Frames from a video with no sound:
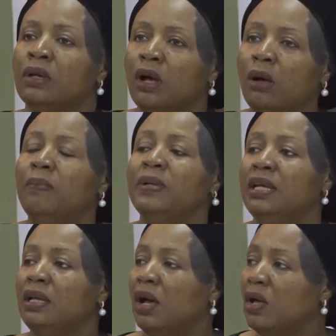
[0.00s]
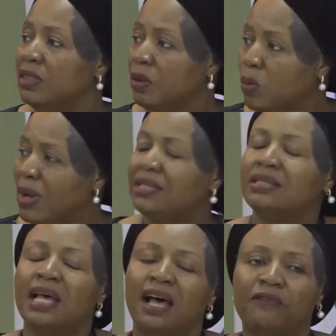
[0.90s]
company on the
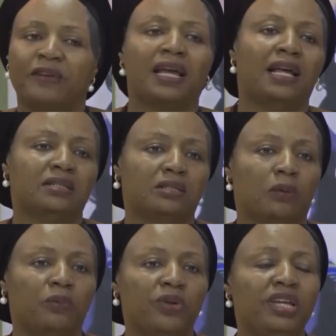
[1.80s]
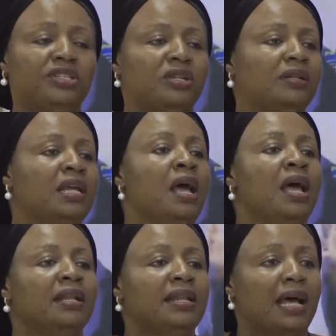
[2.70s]
West African sub-region
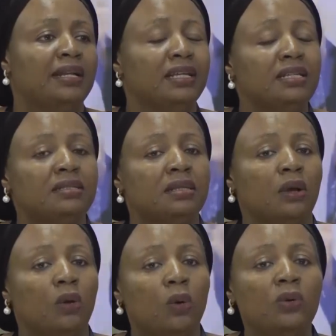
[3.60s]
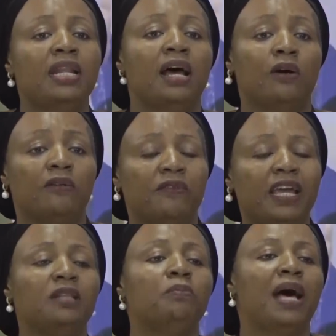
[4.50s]
that is owner of
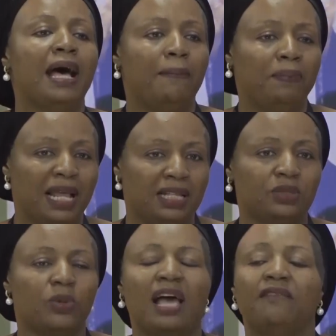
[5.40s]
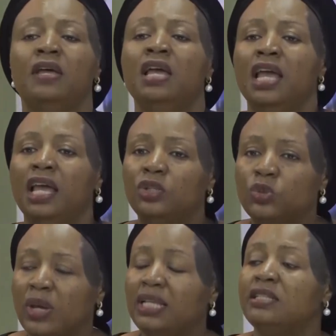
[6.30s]
8 power plants. We have a
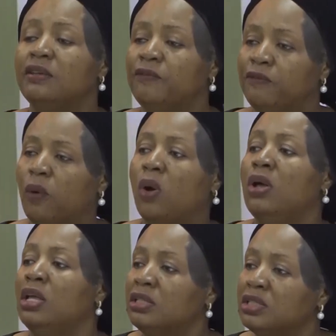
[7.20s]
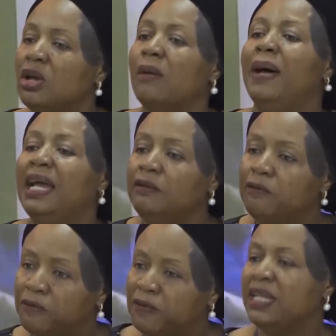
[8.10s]
24-turbine
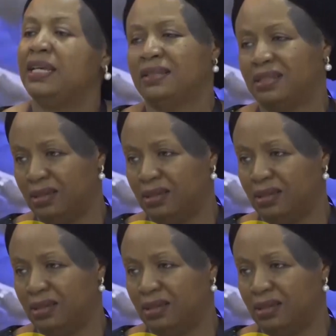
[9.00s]
fleet.